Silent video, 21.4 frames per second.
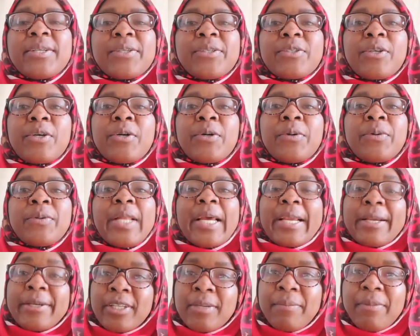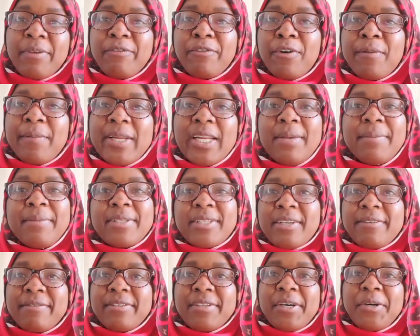So, like I said before, my name
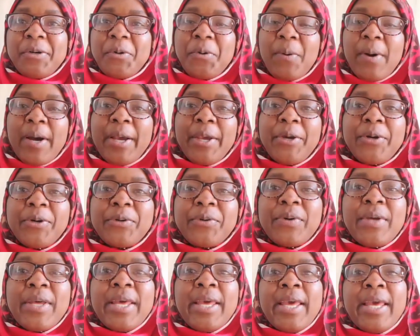is Hafswa Qwabe,